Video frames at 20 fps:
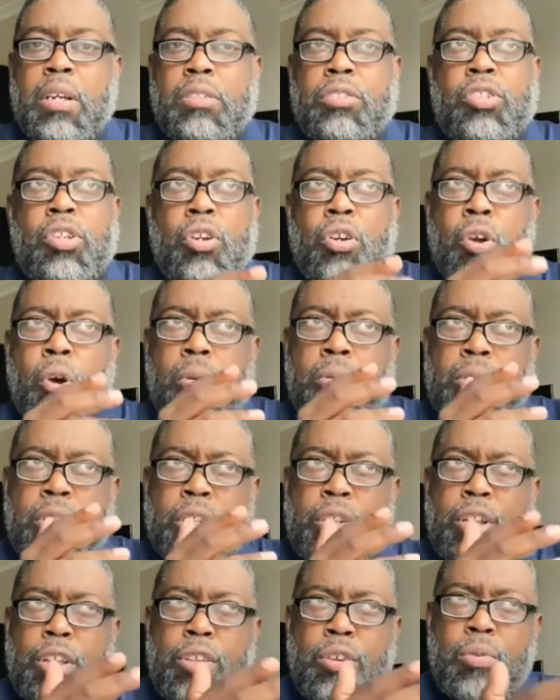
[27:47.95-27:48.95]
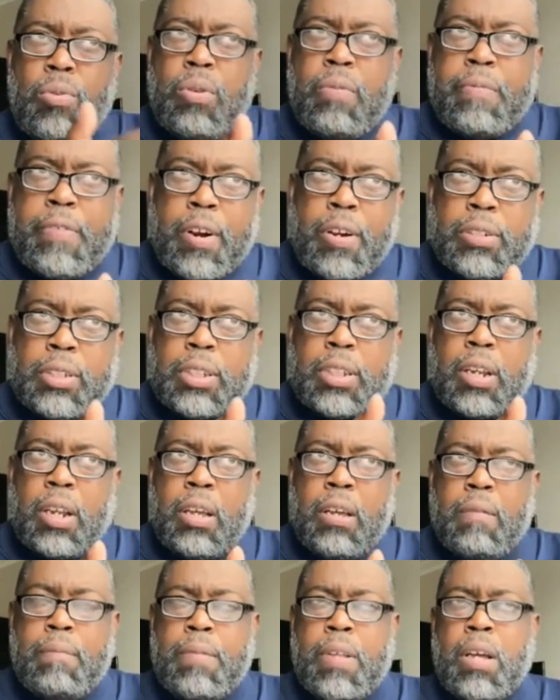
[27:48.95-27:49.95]
to go to the University
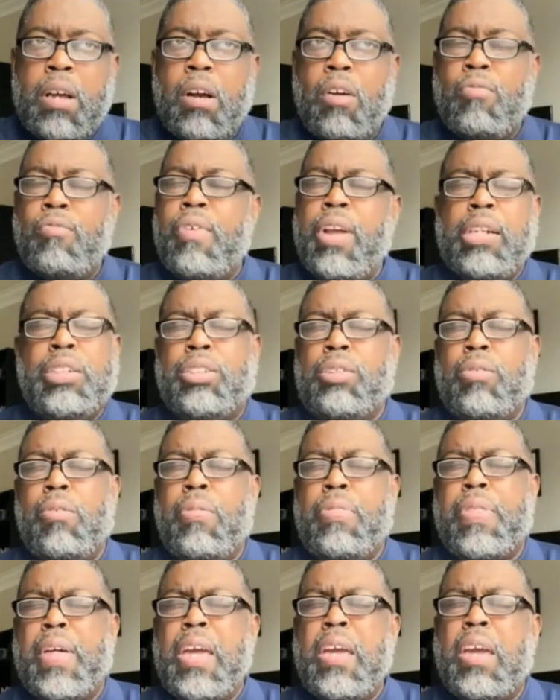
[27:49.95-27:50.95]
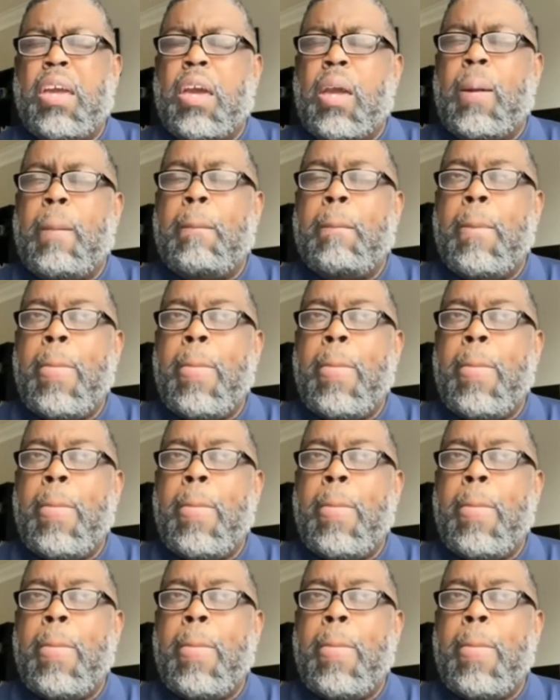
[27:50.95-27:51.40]
of the Original Thinking?